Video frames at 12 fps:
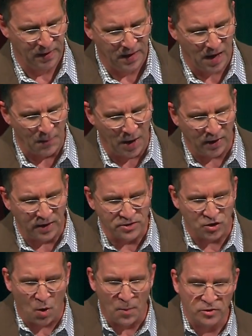
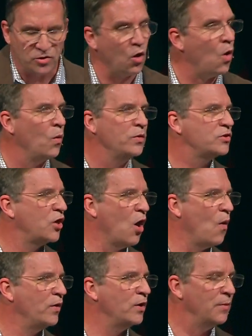Americans almost always
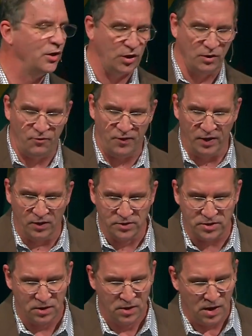go into mission
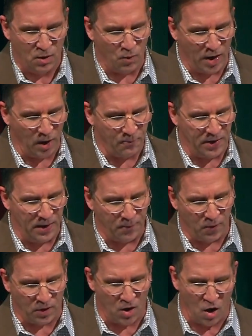fields where
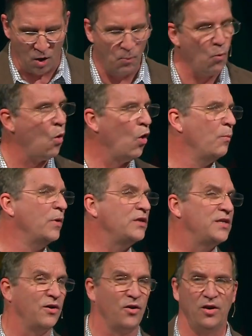people are more
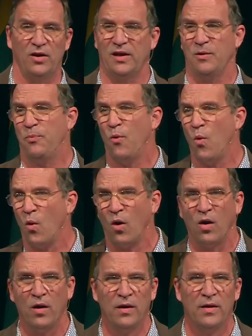materially
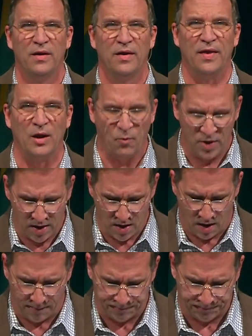poor than we
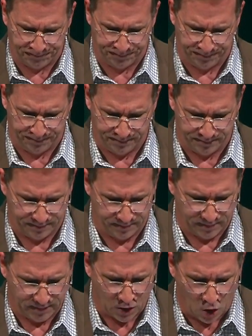are.
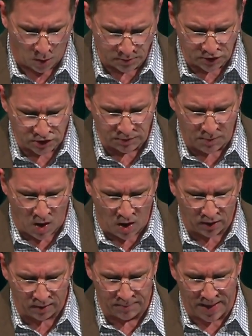Homes are
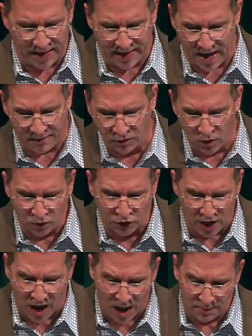smaller, many have no
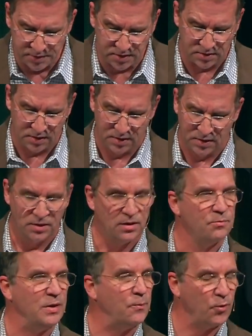jobs,
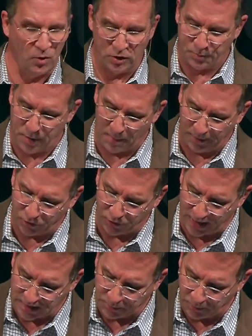people use public
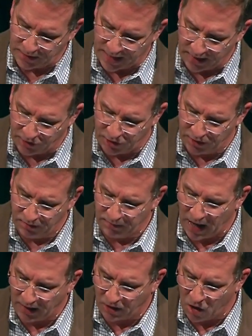transportation,
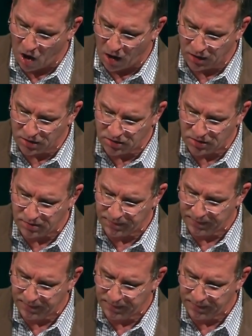not cars,